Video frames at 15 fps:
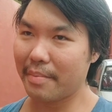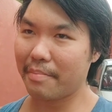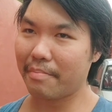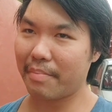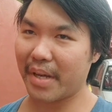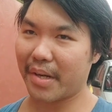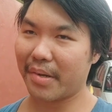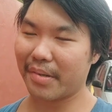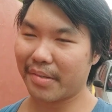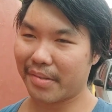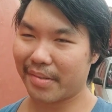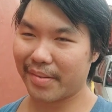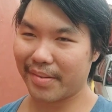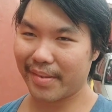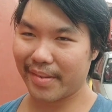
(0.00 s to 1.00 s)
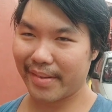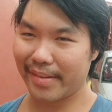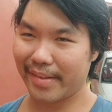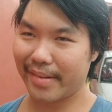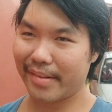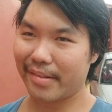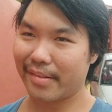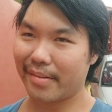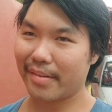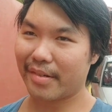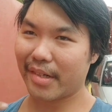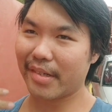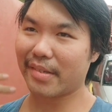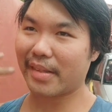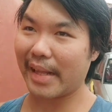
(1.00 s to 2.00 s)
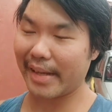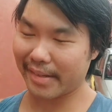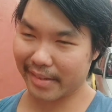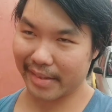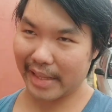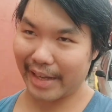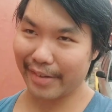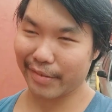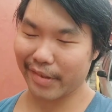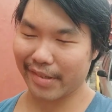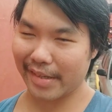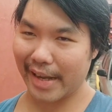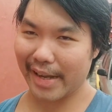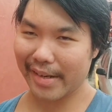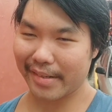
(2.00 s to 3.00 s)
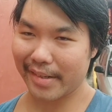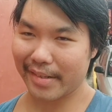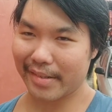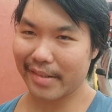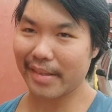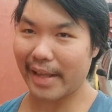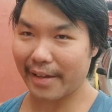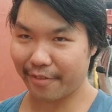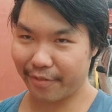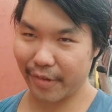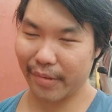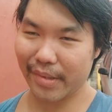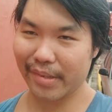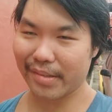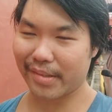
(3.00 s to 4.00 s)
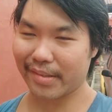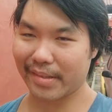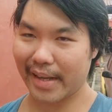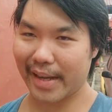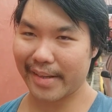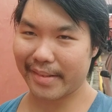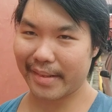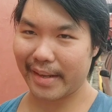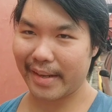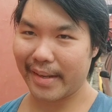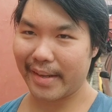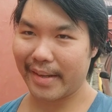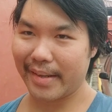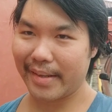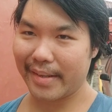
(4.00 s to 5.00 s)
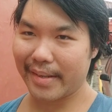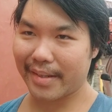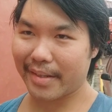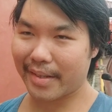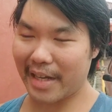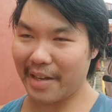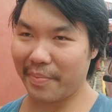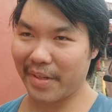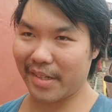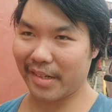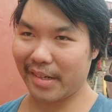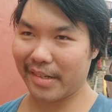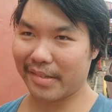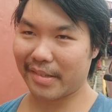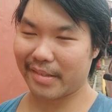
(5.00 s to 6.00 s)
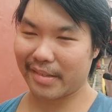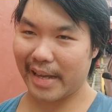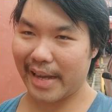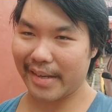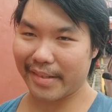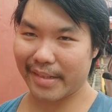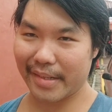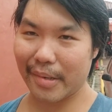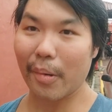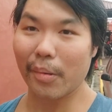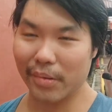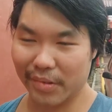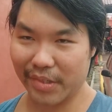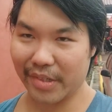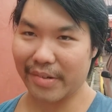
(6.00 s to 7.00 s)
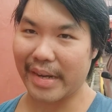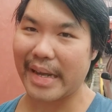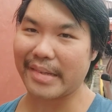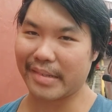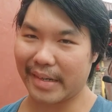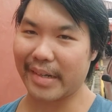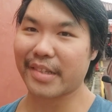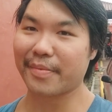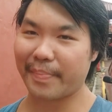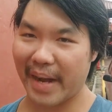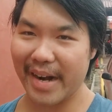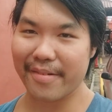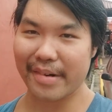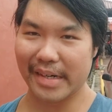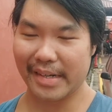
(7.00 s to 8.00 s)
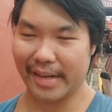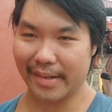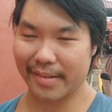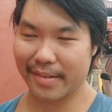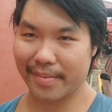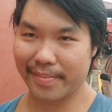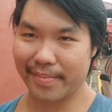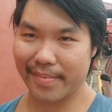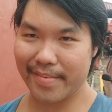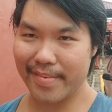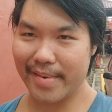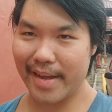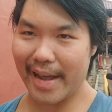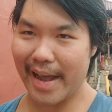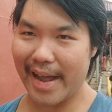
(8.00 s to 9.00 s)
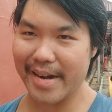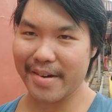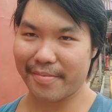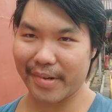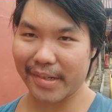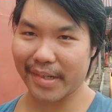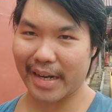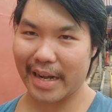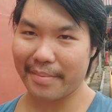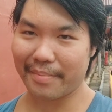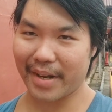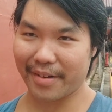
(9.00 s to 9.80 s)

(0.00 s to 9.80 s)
because just like slave society, just like feudal society, capitalist society also has an expiry date. And it will come, my